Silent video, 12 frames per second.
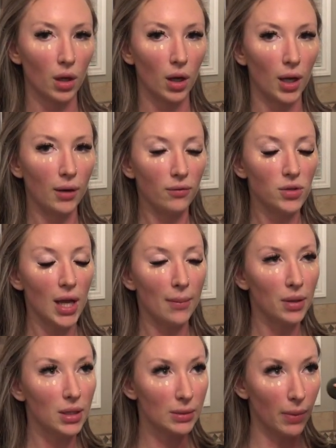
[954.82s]
kind of
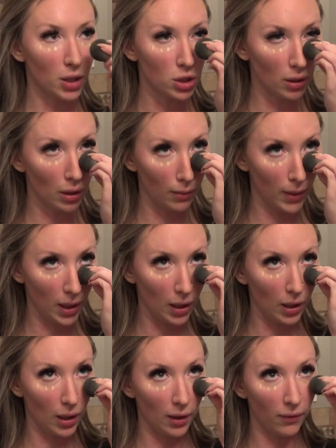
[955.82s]
dampen the sponge a little bit
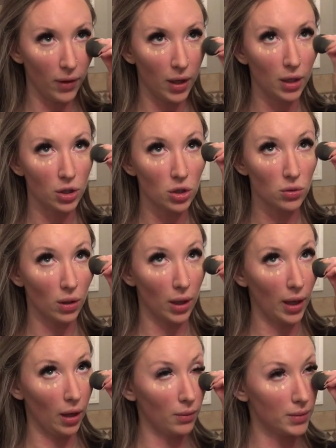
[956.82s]
and I find it just
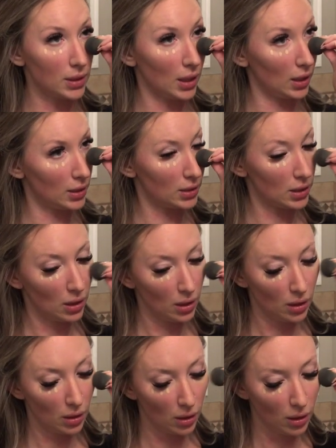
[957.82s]
really helps this
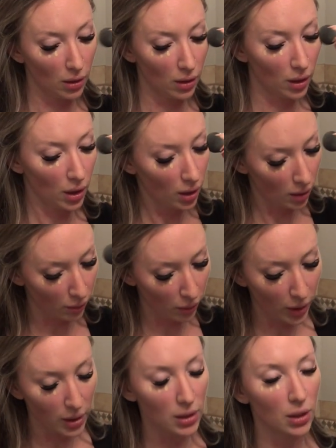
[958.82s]

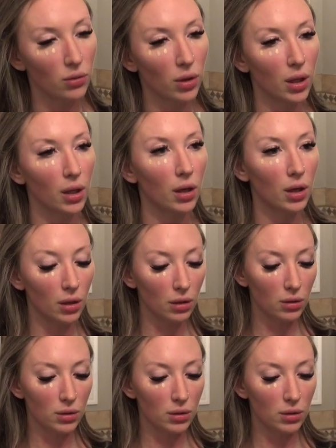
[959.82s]
blend in really good.